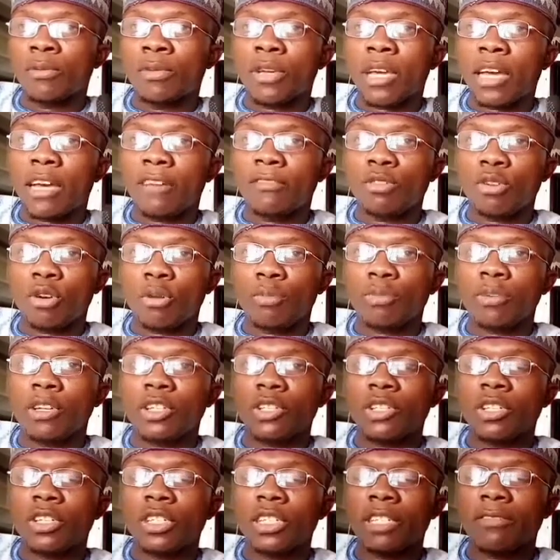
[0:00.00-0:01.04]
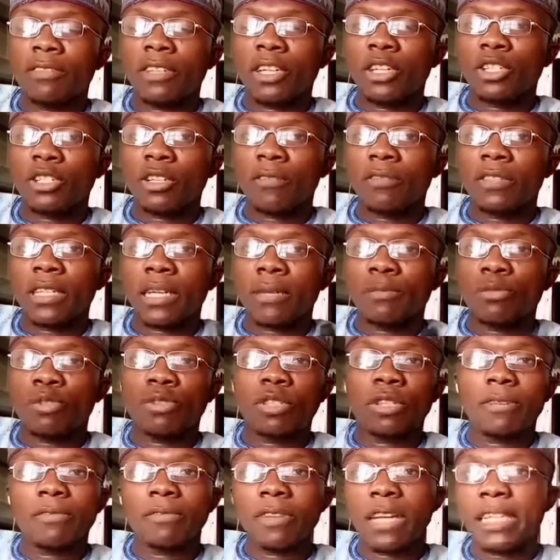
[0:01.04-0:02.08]
we have your operational definition of terms.
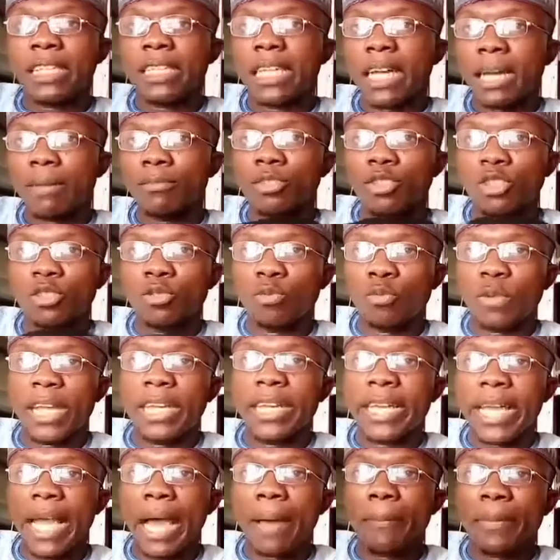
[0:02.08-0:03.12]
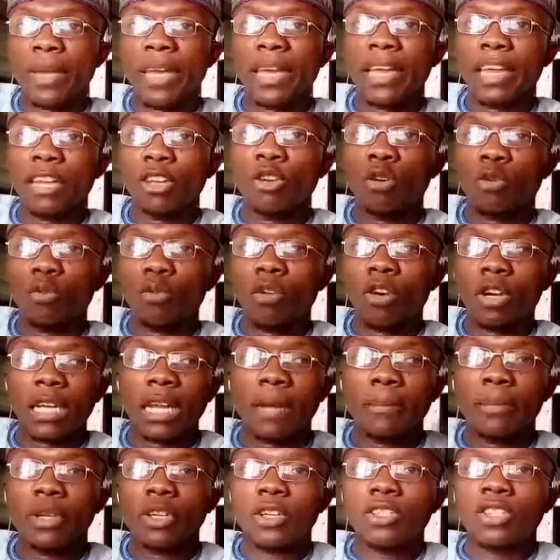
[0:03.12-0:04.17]
You define terms the way they appear in the work.
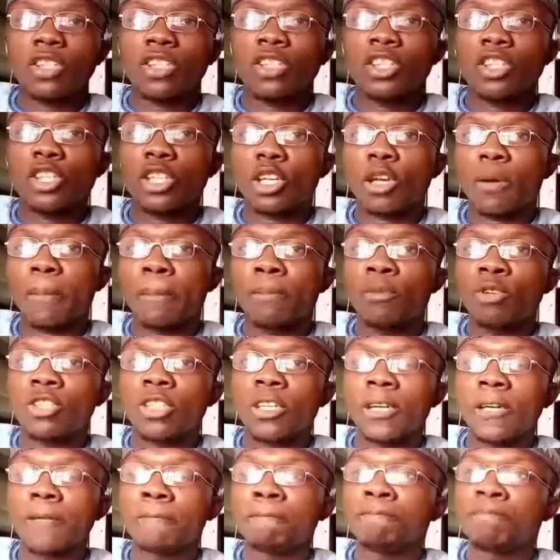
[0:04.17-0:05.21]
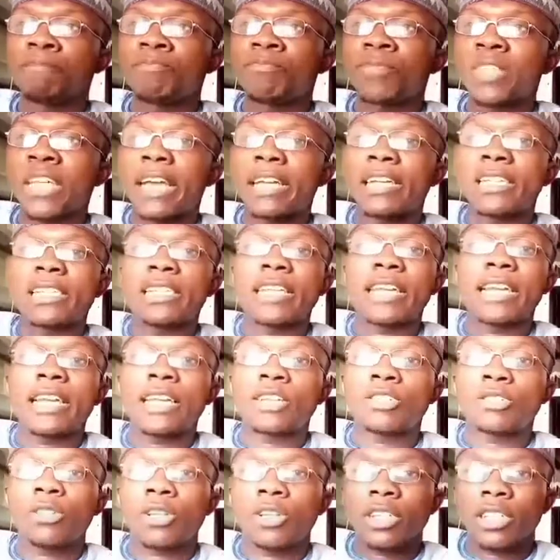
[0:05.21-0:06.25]
Now, because this is a computer and it's an
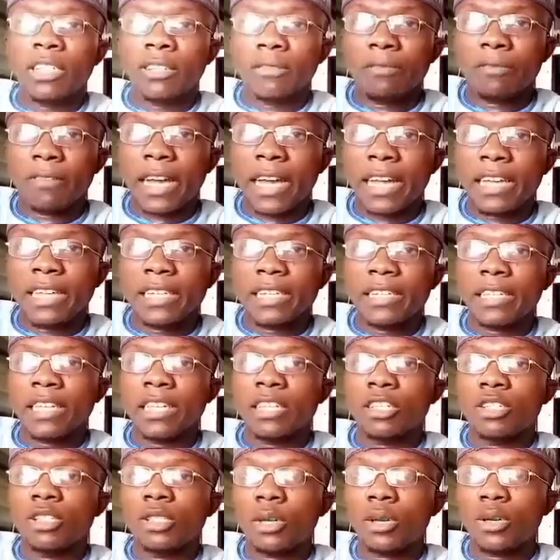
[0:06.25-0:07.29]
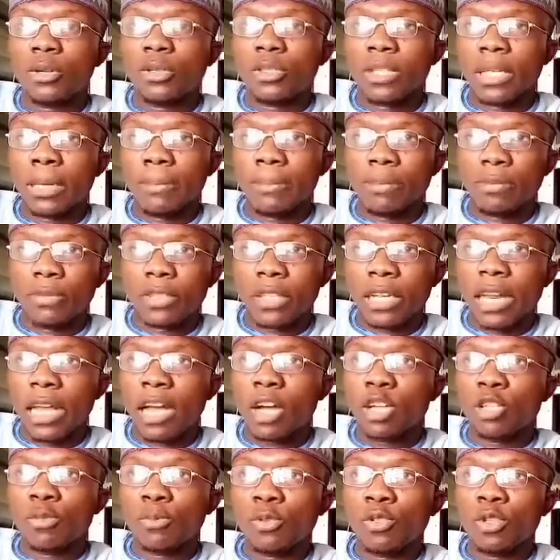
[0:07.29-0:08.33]
electronic device, it does input and
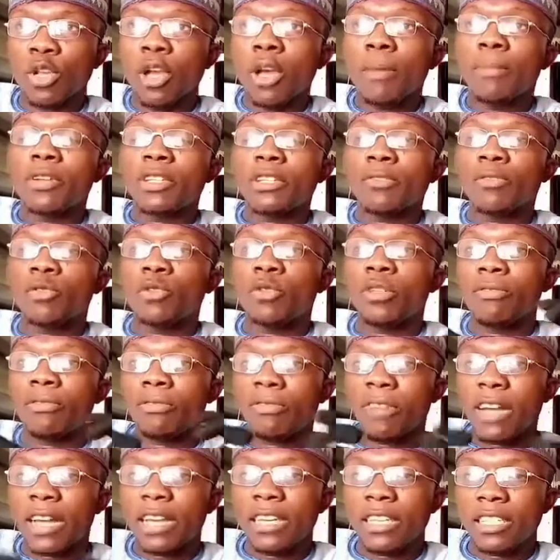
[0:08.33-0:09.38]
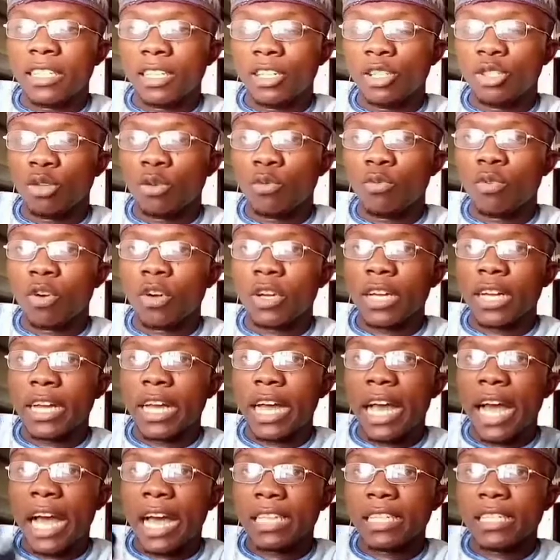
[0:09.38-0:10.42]
output. But if you define it in your work
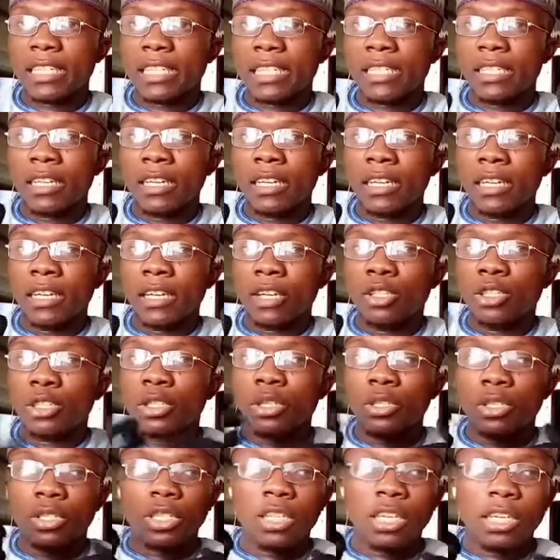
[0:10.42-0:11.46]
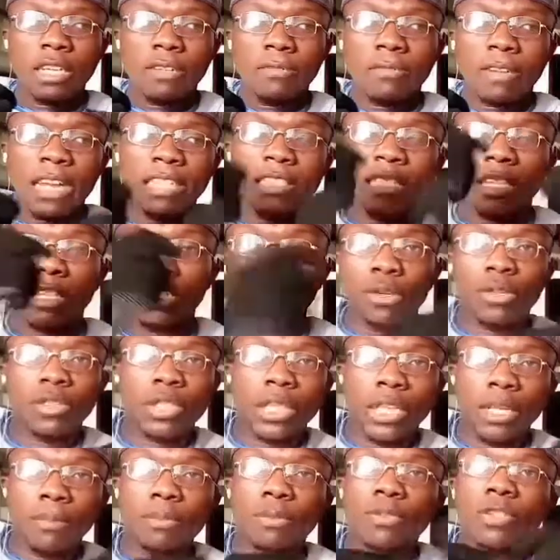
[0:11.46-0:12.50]
as just a device that
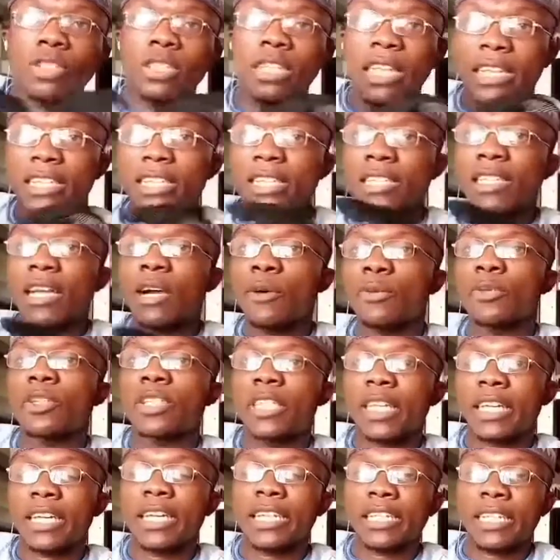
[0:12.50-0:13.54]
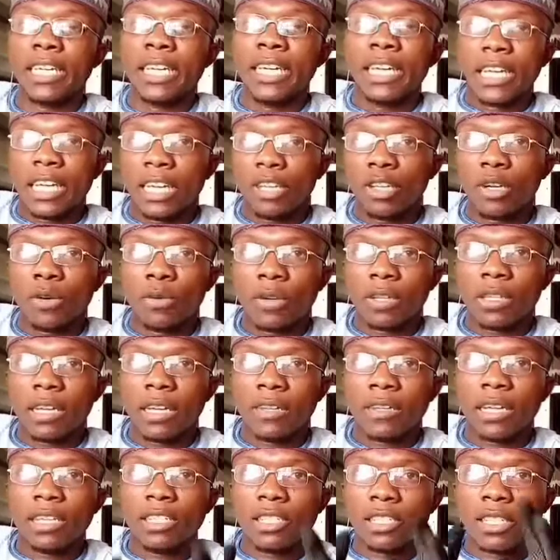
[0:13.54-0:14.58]
does inputs, that is how we take it in your work.
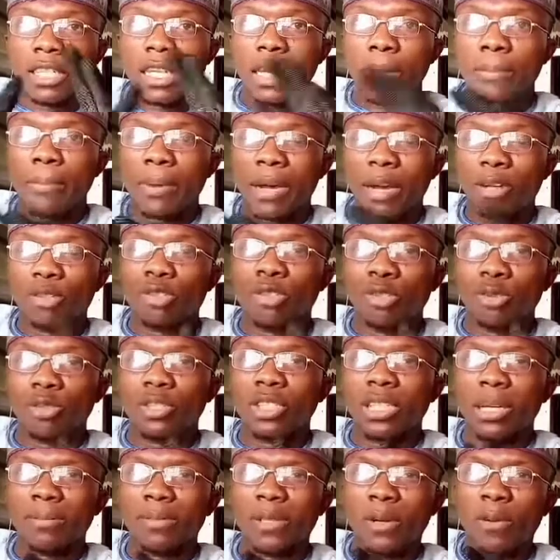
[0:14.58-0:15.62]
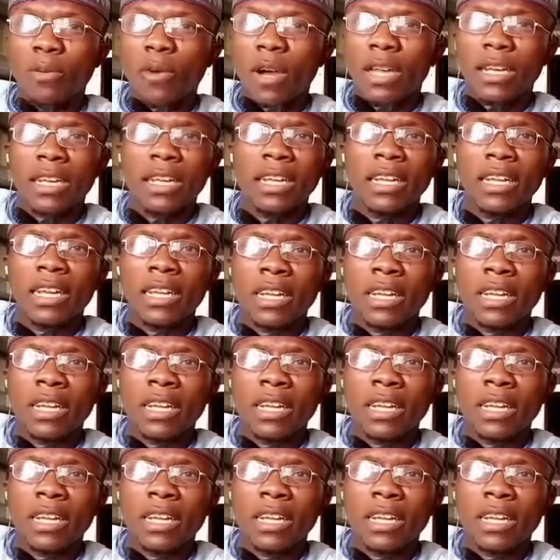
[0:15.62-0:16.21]
Now that's about your chapter 1.